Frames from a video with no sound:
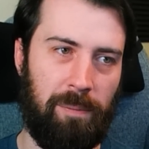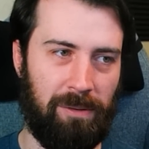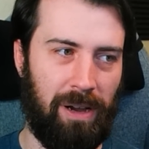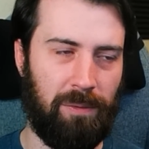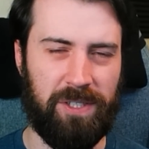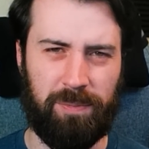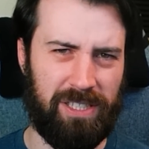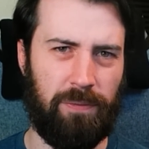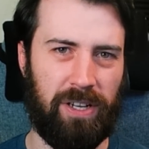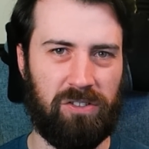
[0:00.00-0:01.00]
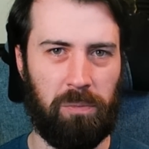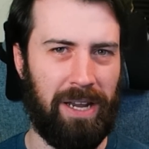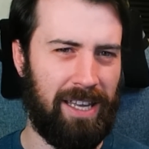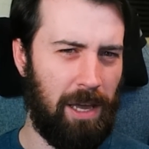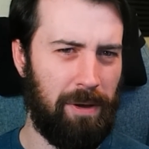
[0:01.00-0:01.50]
I mean, mine was specific to
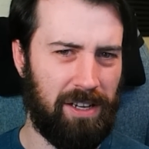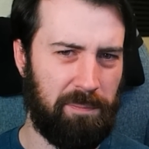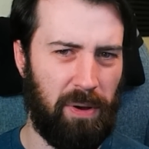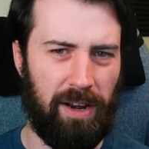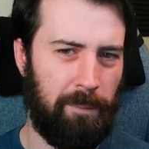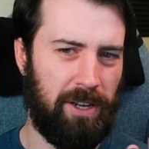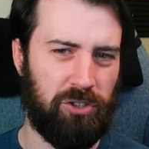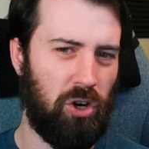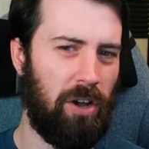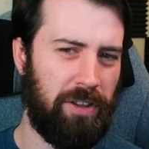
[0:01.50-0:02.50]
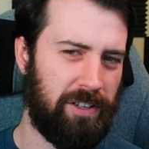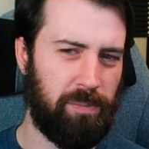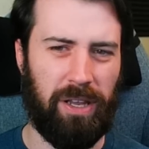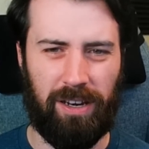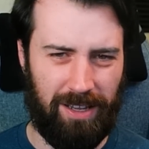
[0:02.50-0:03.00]
my gimmick, but I'm not sure how they
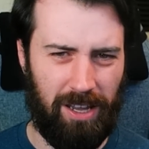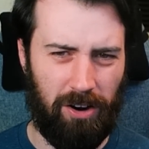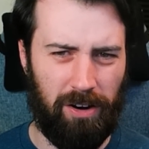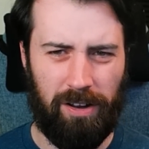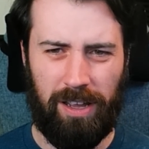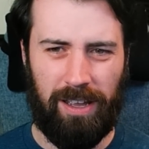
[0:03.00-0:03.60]
explained it here.